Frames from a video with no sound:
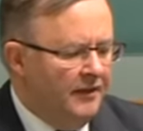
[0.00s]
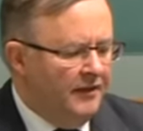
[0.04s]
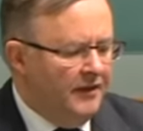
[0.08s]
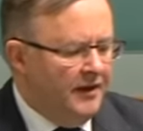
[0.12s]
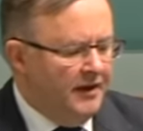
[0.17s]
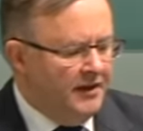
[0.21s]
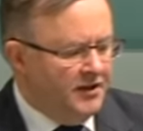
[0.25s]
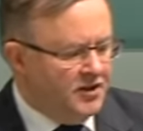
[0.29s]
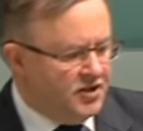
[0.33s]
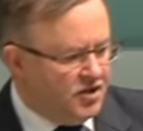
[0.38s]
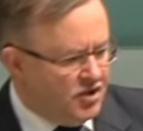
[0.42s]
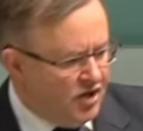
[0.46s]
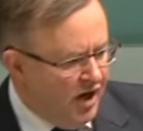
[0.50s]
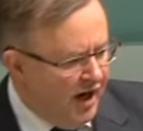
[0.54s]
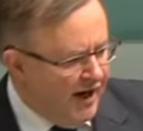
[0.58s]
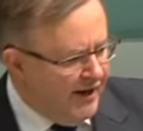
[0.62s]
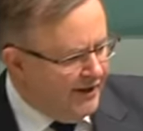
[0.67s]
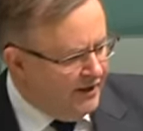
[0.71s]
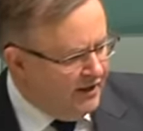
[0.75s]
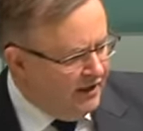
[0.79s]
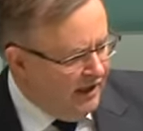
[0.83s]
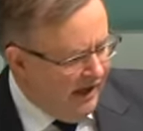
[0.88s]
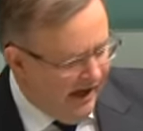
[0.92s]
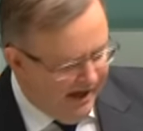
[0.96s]
the
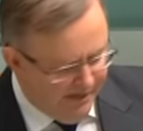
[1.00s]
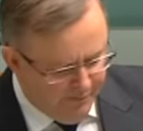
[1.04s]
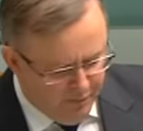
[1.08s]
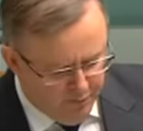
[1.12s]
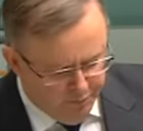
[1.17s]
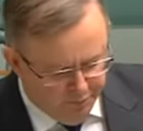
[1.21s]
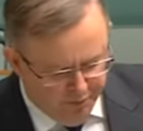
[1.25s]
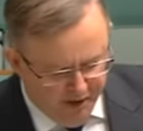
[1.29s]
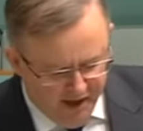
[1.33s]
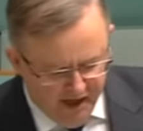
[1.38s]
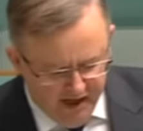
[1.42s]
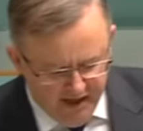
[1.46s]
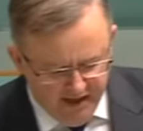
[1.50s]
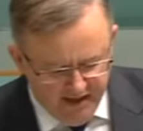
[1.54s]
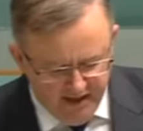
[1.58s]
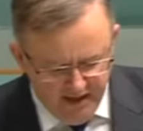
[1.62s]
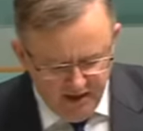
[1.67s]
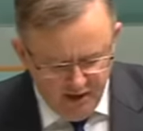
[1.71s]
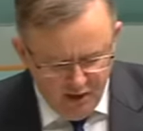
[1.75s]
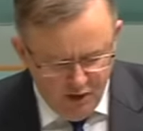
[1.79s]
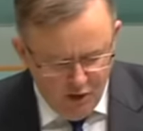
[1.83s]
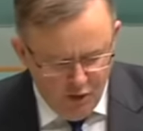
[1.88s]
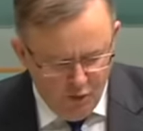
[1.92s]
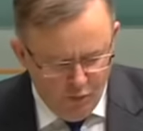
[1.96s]
Australian Labor
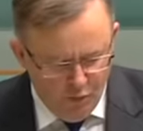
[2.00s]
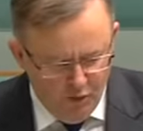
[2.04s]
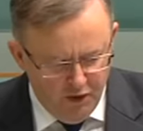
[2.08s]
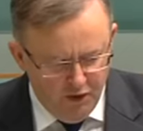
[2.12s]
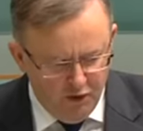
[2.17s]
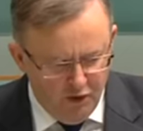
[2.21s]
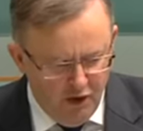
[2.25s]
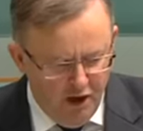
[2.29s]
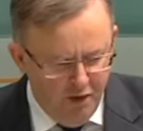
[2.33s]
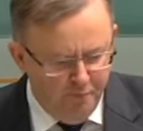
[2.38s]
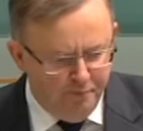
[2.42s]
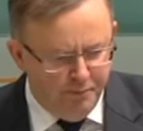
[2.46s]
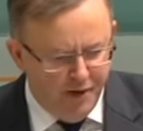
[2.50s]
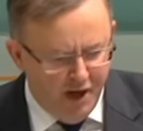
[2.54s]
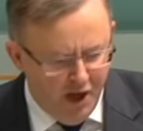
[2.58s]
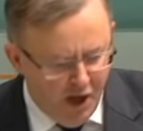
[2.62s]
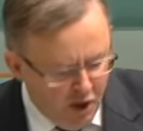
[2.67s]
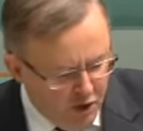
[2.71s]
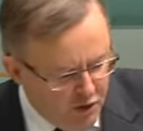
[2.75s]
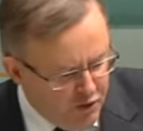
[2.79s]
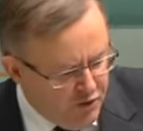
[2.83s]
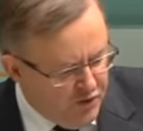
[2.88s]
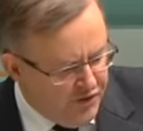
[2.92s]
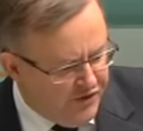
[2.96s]
Party will
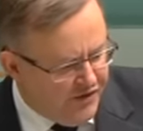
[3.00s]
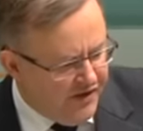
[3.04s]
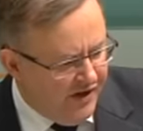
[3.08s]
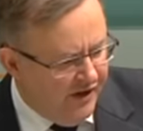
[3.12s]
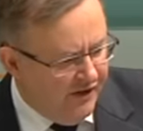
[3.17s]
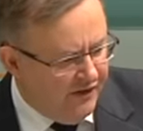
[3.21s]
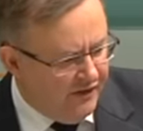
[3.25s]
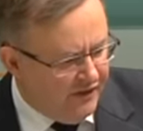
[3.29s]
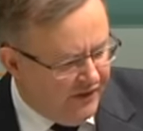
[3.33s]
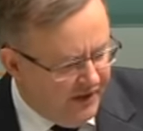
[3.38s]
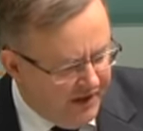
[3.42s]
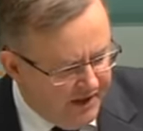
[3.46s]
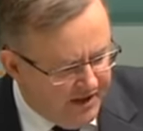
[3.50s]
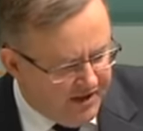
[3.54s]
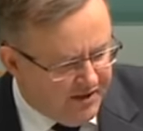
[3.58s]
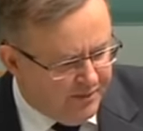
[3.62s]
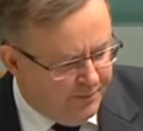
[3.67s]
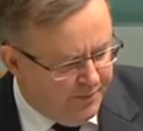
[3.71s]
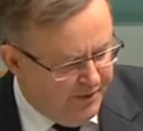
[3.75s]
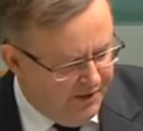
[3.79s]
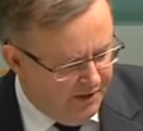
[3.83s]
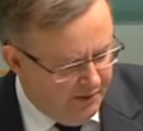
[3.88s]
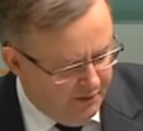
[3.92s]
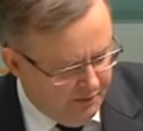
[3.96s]
oppose this
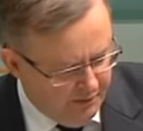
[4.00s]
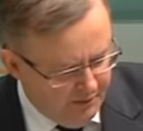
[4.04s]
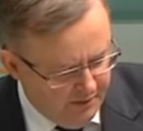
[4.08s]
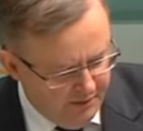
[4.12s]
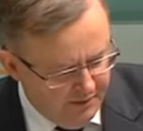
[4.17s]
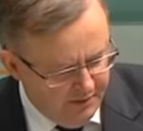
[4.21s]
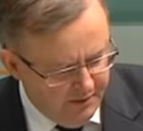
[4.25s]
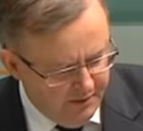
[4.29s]
bill.